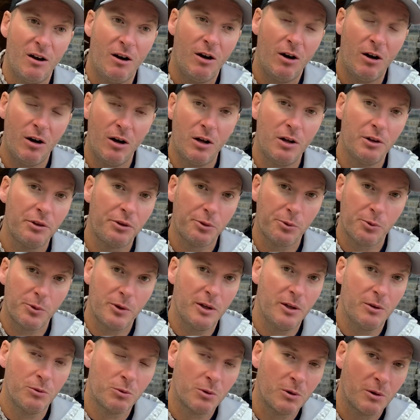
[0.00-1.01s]
All
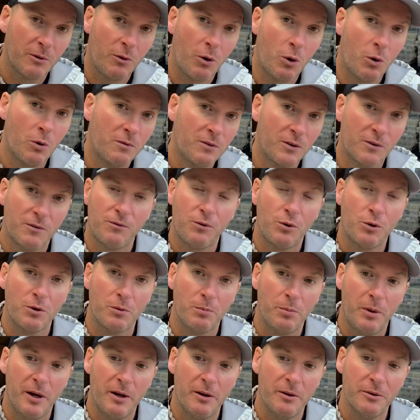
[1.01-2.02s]
three were over four
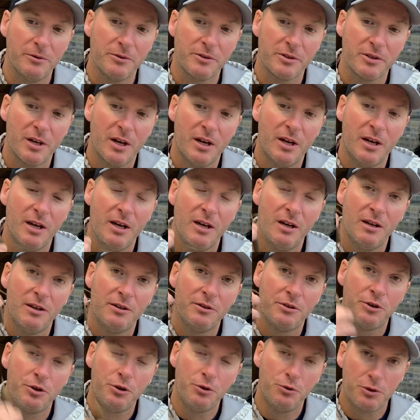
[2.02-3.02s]
pounds,
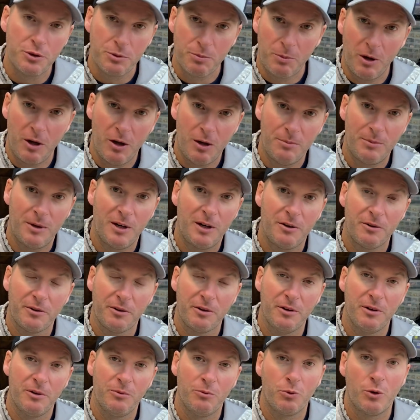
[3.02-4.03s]
two smallmouth
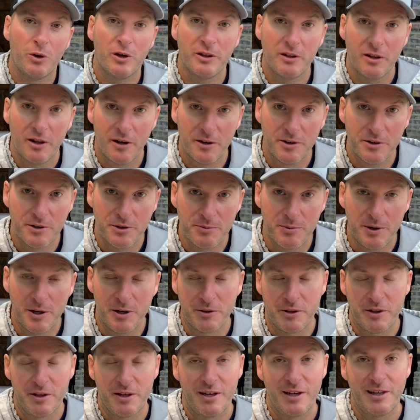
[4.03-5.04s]
and one
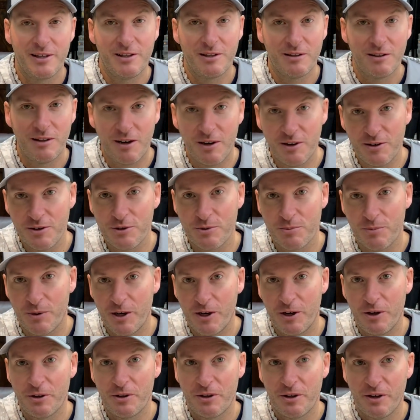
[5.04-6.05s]
largemouth. And the
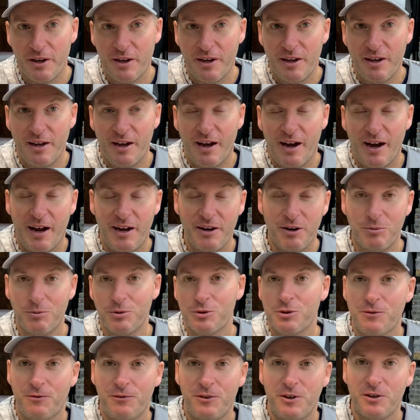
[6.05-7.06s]
largemouth, I
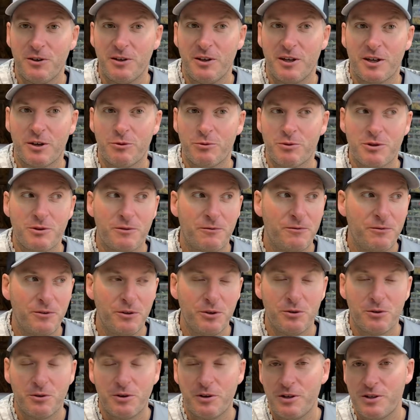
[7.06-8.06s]
almost feel like it was a
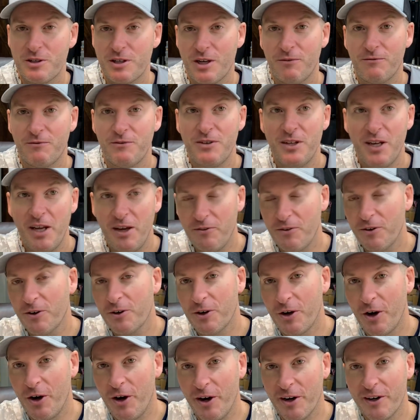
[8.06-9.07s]
fluke because I've never
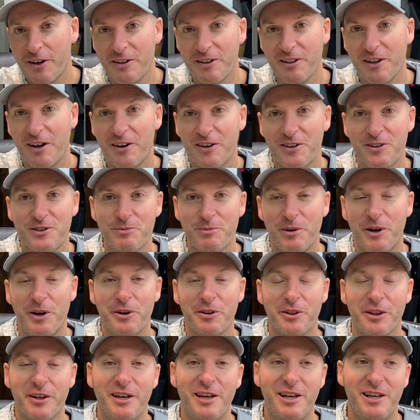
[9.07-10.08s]
caught a
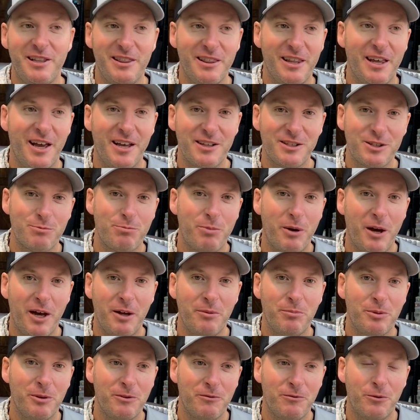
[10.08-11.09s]
largemouth in that
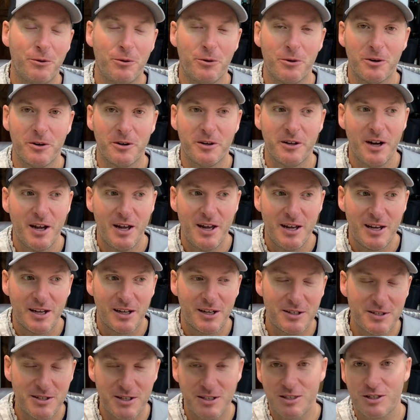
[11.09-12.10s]
spot before
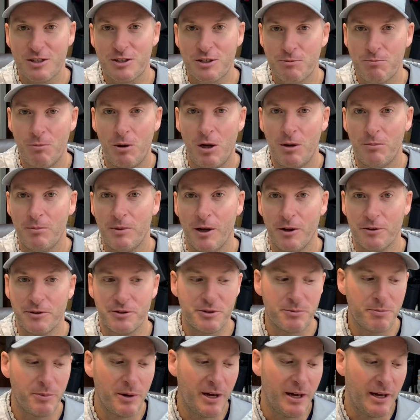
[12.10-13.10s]
because it's a smallmouth
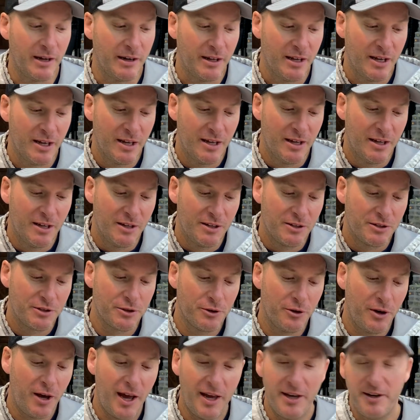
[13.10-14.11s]
spot.
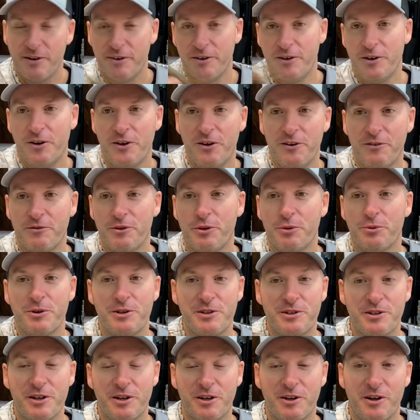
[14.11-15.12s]
So I don't know if the
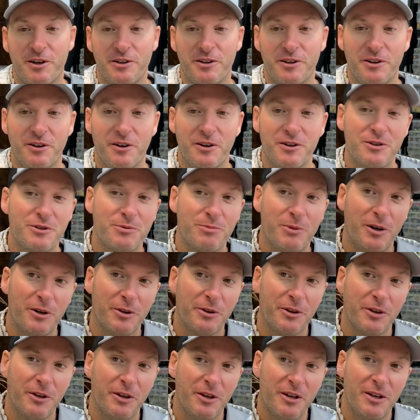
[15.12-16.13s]
reason I caught the
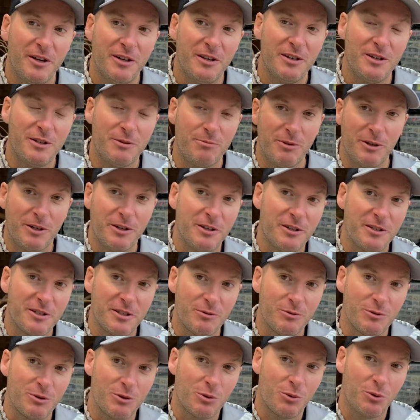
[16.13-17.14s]
largemouth is because I
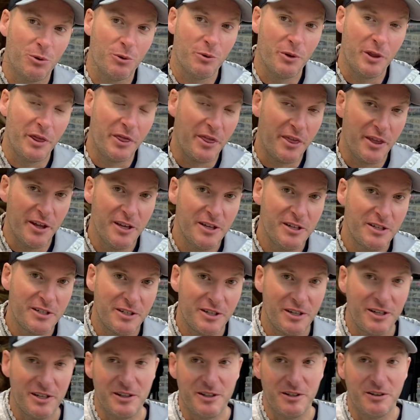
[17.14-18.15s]
was throwing
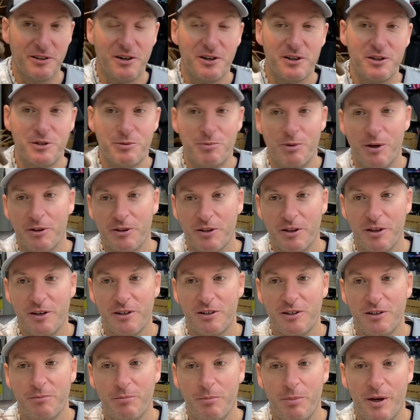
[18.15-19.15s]
this and the largemouth
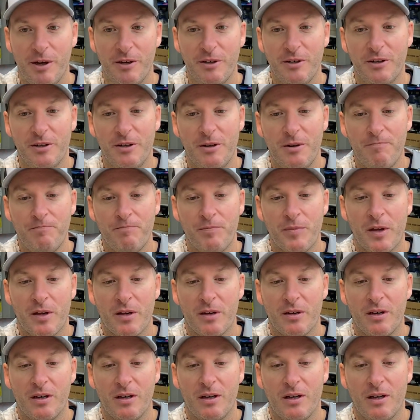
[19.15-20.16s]
liked it better
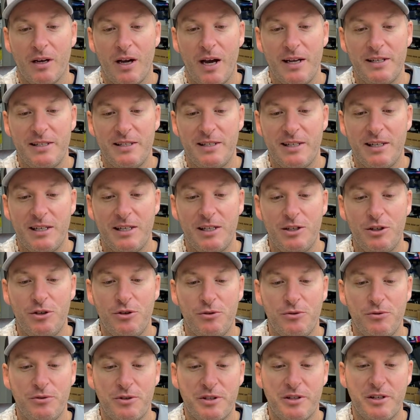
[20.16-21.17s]
uh, I did
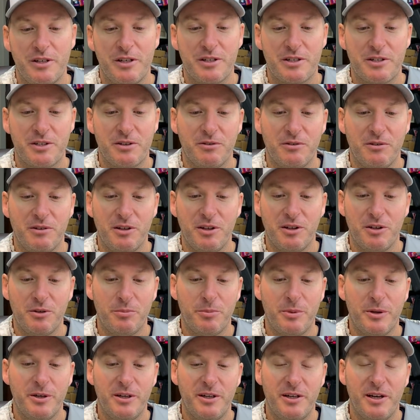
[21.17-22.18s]
use this a little
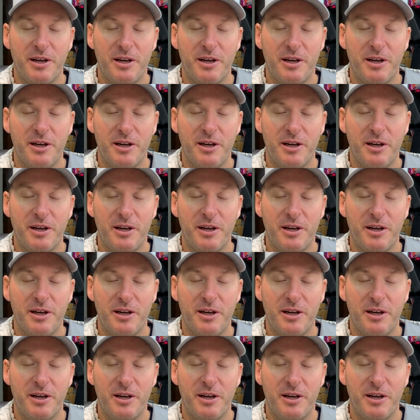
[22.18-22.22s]
bit.